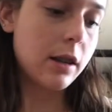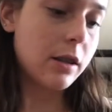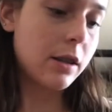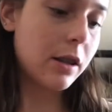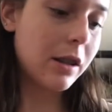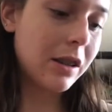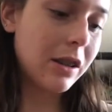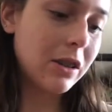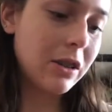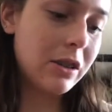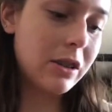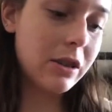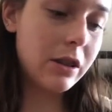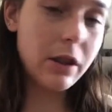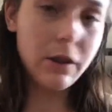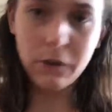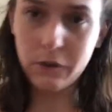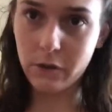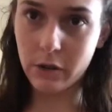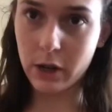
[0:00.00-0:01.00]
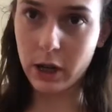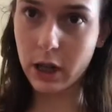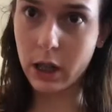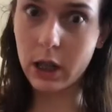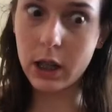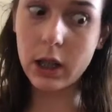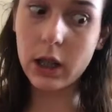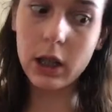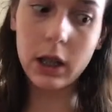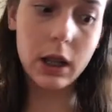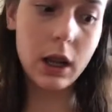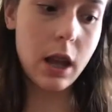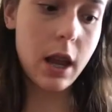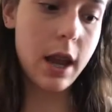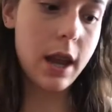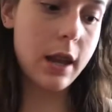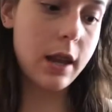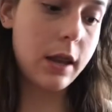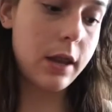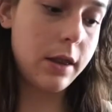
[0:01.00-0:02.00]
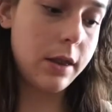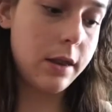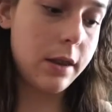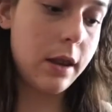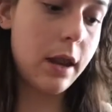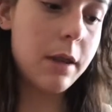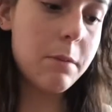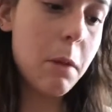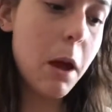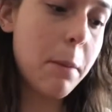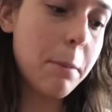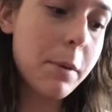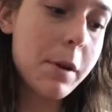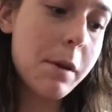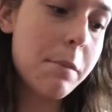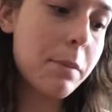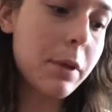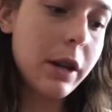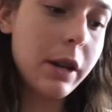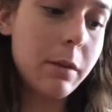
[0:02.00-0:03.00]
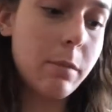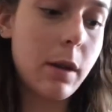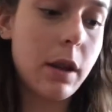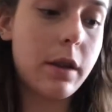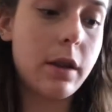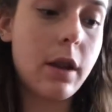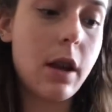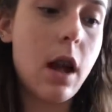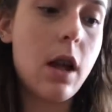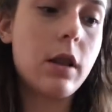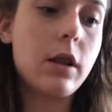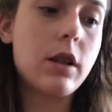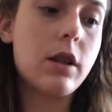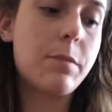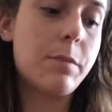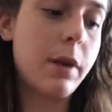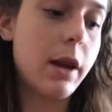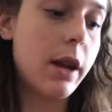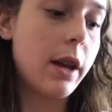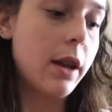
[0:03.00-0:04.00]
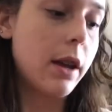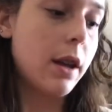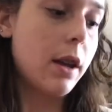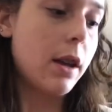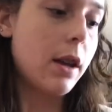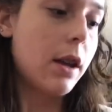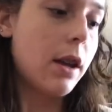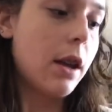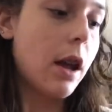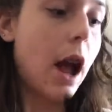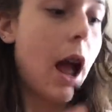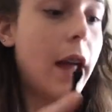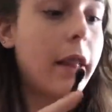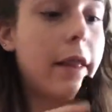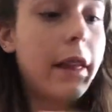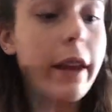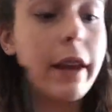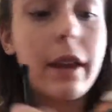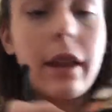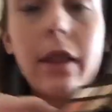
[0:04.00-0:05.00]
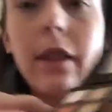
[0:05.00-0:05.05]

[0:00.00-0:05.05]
a little different, and I'm not complaining about the colors, but I like